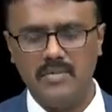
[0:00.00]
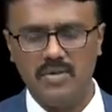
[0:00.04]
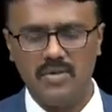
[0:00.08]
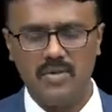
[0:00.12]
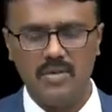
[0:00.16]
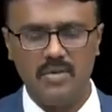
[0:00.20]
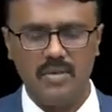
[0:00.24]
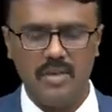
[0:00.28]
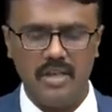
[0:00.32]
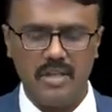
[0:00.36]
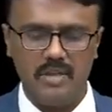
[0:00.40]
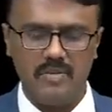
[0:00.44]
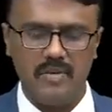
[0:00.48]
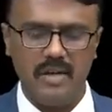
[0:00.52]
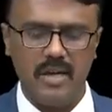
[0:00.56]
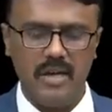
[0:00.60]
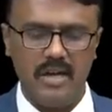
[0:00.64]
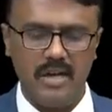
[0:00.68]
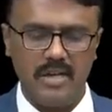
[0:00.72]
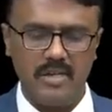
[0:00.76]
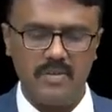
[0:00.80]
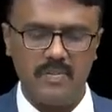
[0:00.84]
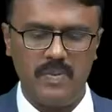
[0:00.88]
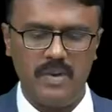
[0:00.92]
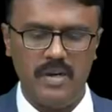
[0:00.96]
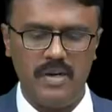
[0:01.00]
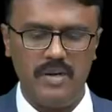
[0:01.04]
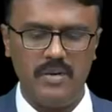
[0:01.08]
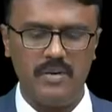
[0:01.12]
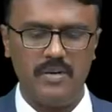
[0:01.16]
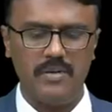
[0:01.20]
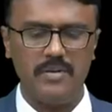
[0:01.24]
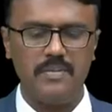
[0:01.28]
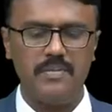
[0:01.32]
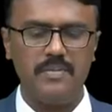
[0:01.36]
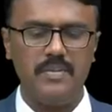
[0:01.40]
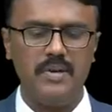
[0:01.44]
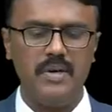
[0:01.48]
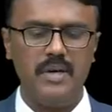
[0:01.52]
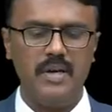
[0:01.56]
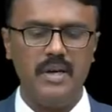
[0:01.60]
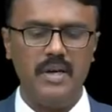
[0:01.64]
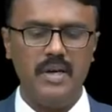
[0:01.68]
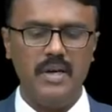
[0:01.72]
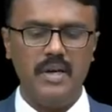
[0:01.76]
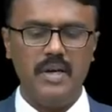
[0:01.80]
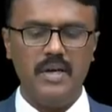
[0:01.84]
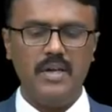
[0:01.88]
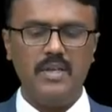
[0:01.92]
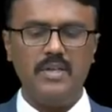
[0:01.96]
So that's why I explained to you.
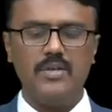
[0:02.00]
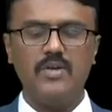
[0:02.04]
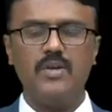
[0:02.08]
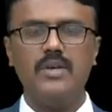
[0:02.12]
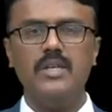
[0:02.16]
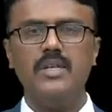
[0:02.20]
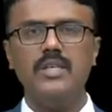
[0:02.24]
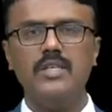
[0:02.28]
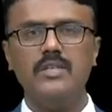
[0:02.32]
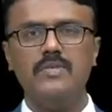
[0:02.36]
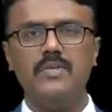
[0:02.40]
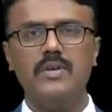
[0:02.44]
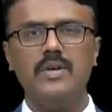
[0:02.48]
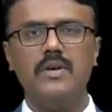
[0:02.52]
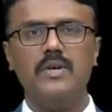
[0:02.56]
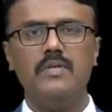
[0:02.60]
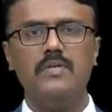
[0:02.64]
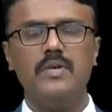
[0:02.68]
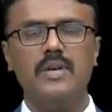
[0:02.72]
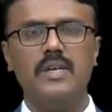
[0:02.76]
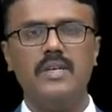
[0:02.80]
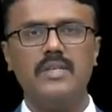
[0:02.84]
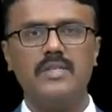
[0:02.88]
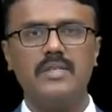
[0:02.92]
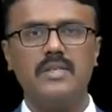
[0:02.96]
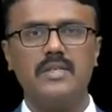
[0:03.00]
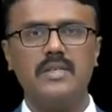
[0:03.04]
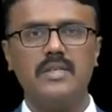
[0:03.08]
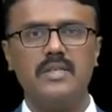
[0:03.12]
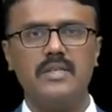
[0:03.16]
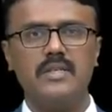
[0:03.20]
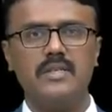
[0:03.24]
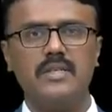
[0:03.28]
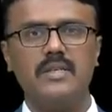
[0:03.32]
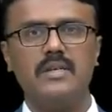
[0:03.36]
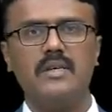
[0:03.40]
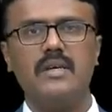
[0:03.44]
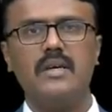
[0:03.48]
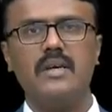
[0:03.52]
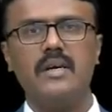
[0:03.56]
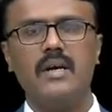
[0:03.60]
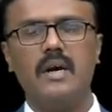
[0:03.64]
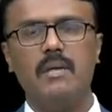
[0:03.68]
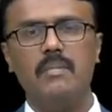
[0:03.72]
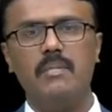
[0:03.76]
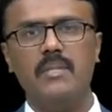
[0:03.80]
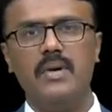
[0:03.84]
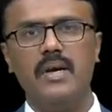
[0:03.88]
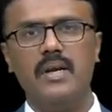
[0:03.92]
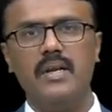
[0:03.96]
So in this video, we discussed
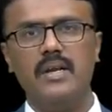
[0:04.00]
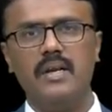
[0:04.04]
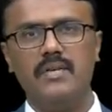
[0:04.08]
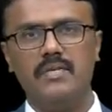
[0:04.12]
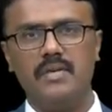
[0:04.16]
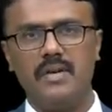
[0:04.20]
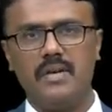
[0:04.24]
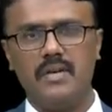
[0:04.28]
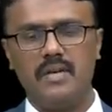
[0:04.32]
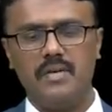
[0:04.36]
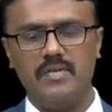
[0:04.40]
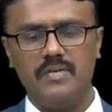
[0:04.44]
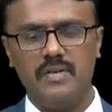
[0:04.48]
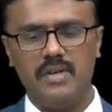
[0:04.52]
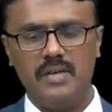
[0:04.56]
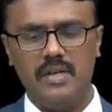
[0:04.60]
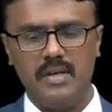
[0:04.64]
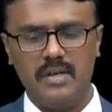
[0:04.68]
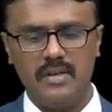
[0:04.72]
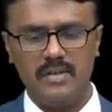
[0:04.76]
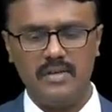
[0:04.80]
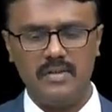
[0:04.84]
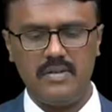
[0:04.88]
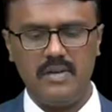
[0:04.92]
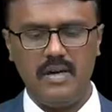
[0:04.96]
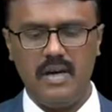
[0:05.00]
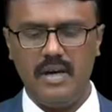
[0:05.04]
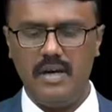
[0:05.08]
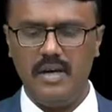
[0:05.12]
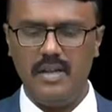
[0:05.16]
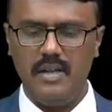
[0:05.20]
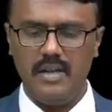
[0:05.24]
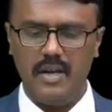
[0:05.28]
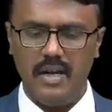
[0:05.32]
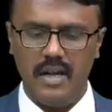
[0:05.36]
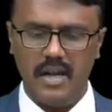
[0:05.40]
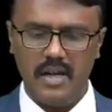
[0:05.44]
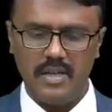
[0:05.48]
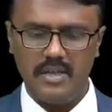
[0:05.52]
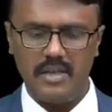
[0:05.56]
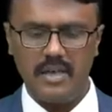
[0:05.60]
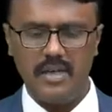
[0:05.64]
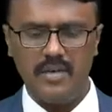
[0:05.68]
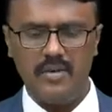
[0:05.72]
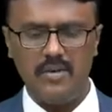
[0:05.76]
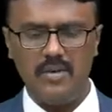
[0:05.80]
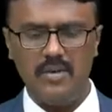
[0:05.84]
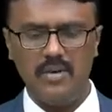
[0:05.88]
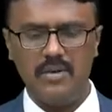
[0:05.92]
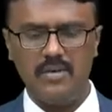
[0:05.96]
combined effect of the drugs. And in the last, I
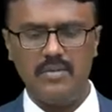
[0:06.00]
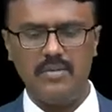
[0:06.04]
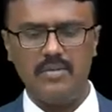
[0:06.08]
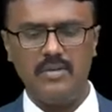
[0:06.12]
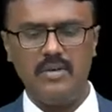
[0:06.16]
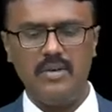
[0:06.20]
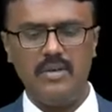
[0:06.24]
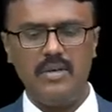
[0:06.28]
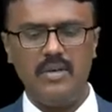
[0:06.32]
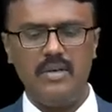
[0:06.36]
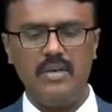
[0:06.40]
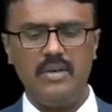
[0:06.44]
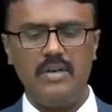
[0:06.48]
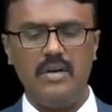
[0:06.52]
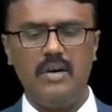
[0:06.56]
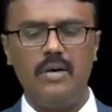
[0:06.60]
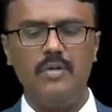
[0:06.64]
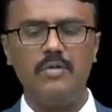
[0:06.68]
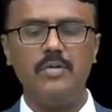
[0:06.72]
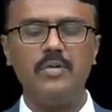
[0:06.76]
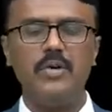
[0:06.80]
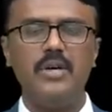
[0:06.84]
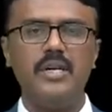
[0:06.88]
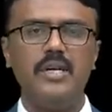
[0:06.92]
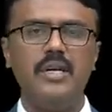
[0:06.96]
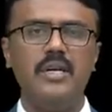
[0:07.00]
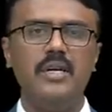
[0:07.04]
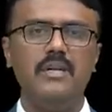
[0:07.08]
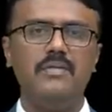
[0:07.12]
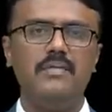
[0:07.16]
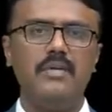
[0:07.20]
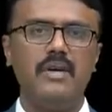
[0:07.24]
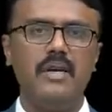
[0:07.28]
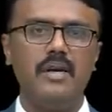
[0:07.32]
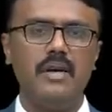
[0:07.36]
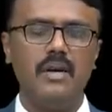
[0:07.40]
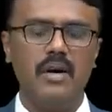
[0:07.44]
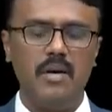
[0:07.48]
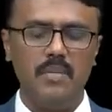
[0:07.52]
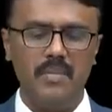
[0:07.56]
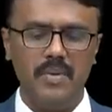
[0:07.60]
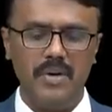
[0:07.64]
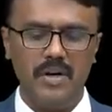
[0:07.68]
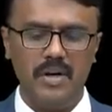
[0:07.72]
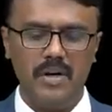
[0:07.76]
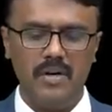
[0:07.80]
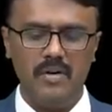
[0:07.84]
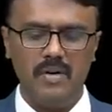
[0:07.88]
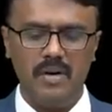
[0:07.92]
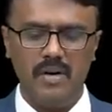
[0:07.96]
told you how to identify
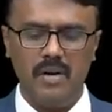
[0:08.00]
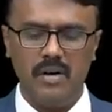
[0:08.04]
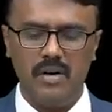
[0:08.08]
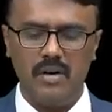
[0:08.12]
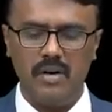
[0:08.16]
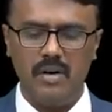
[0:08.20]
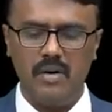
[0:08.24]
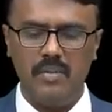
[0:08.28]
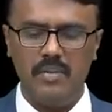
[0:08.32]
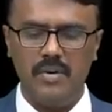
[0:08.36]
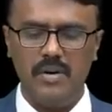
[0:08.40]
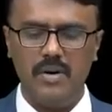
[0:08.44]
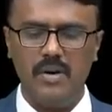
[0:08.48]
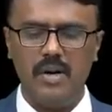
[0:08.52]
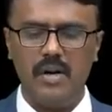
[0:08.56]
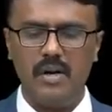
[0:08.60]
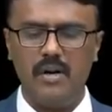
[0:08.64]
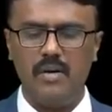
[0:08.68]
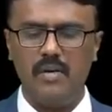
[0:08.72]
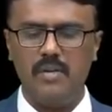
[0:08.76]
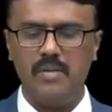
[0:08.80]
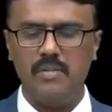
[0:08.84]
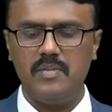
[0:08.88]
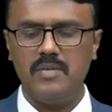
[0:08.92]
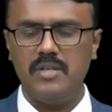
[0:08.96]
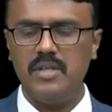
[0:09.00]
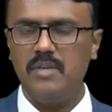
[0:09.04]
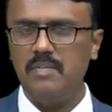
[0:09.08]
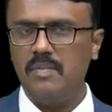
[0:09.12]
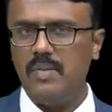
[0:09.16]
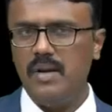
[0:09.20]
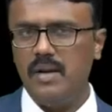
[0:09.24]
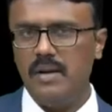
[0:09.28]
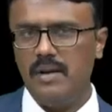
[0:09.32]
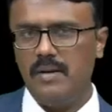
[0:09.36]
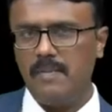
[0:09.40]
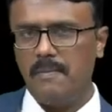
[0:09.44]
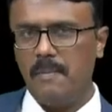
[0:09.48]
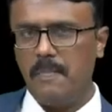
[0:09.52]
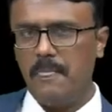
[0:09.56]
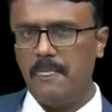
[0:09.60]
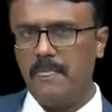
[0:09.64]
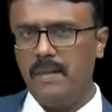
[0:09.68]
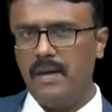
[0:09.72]
competitive and non-competitive antagonism. Simple.